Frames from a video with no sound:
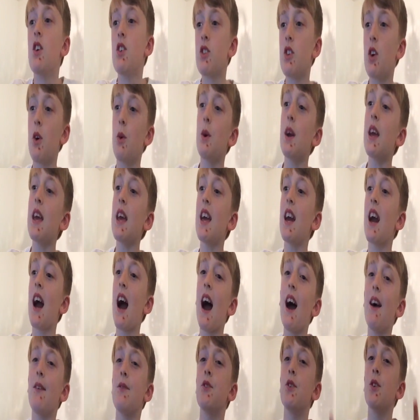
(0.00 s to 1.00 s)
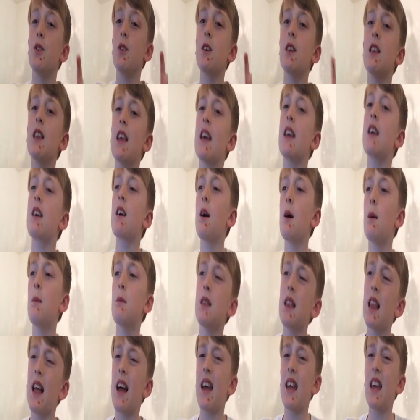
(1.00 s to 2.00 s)
so we have to click
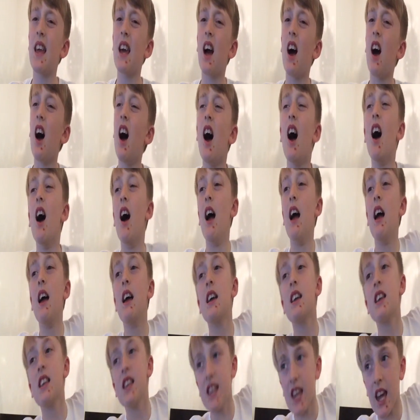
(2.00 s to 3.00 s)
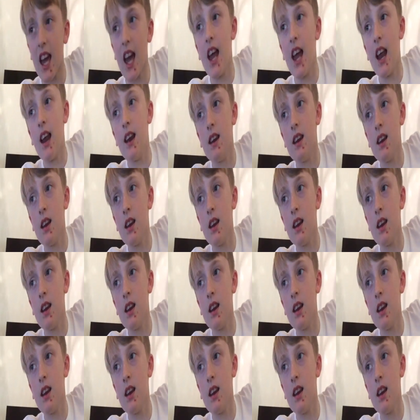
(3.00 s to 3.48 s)
play again.